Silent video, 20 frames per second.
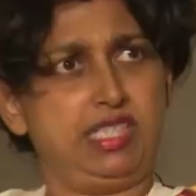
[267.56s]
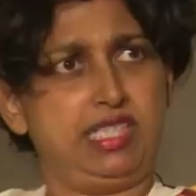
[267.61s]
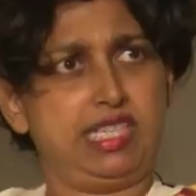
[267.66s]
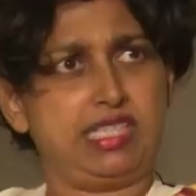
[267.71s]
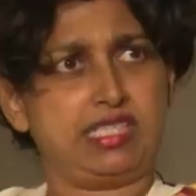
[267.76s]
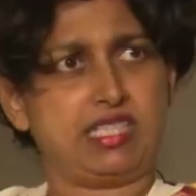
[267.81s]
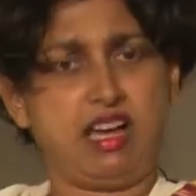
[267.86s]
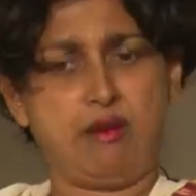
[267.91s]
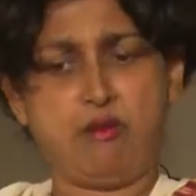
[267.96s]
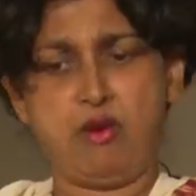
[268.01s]
here? It
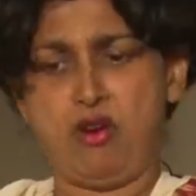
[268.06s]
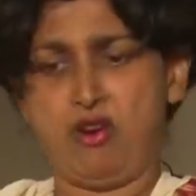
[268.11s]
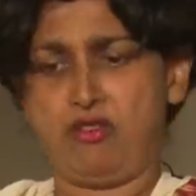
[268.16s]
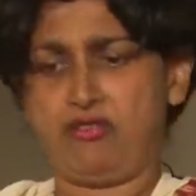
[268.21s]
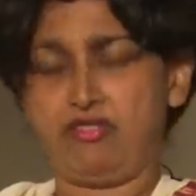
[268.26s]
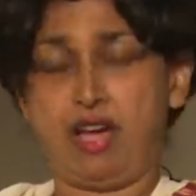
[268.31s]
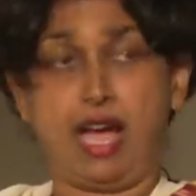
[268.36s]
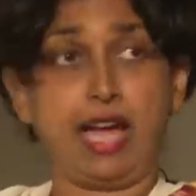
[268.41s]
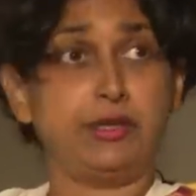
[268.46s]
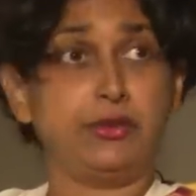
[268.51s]
has yeah. come
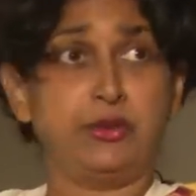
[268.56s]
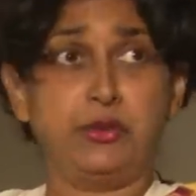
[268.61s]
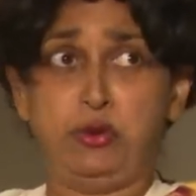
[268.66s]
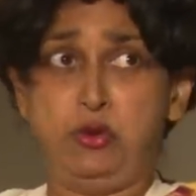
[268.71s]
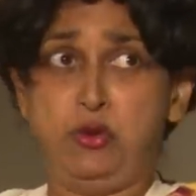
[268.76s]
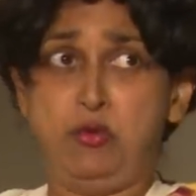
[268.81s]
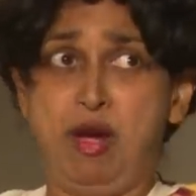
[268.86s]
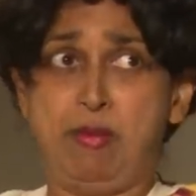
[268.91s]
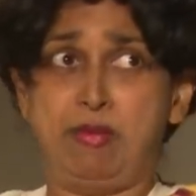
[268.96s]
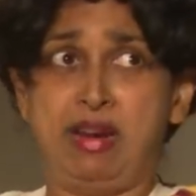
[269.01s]
off. I don't know
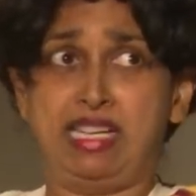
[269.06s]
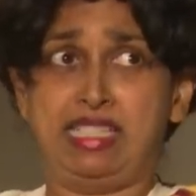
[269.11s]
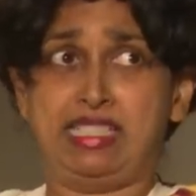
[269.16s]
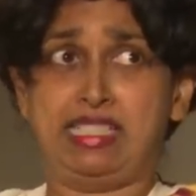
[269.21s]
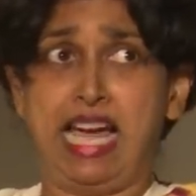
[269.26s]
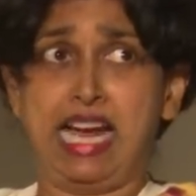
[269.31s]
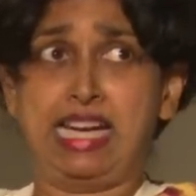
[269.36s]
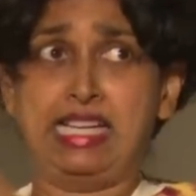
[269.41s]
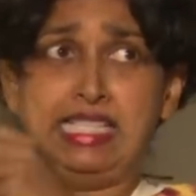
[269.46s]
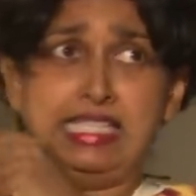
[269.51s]
who my bloody
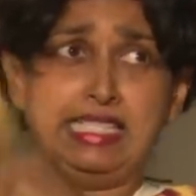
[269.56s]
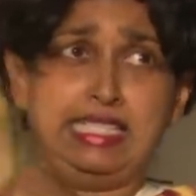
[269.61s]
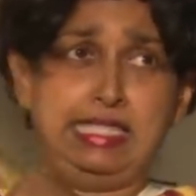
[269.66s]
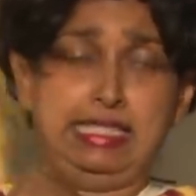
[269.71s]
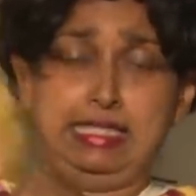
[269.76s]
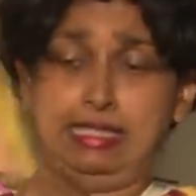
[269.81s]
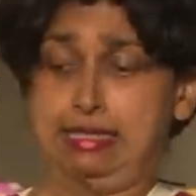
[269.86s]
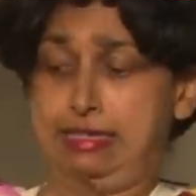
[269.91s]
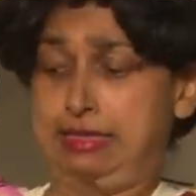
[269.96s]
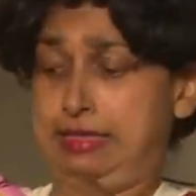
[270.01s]
stylist
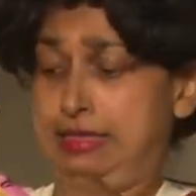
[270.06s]
is.